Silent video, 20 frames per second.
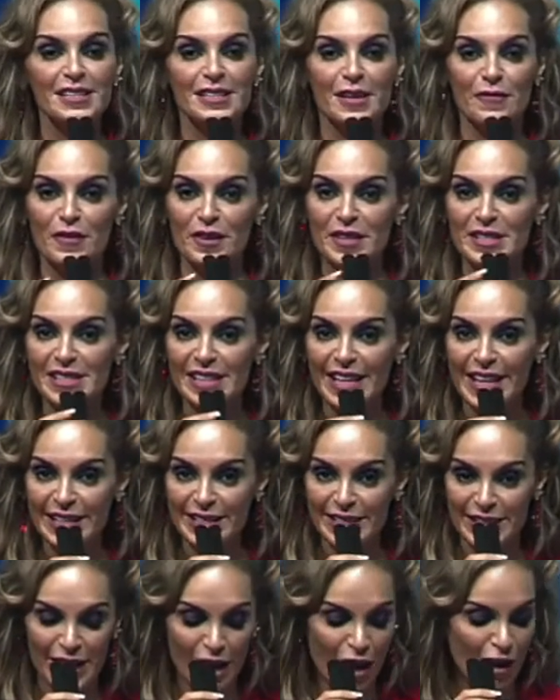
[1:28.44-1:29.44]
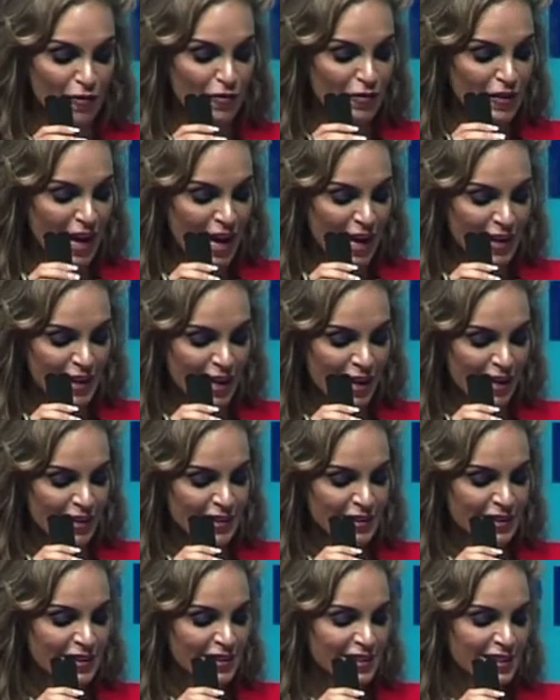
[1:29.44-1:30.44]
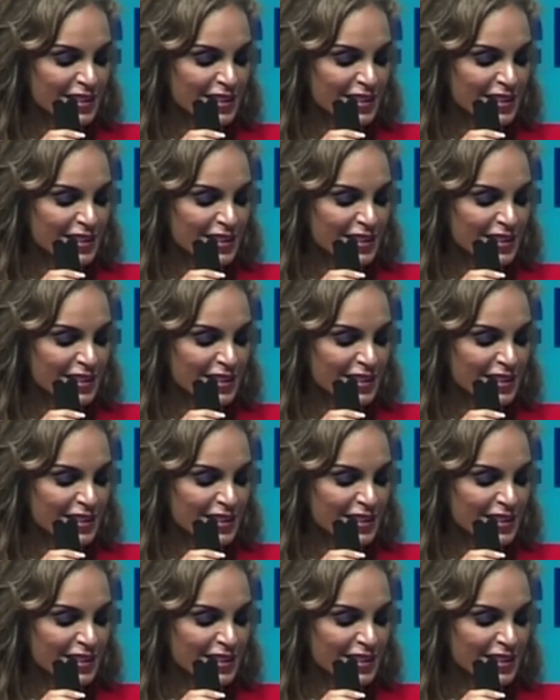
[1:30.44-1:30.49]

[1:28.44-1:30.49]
the First Lady of Ghana,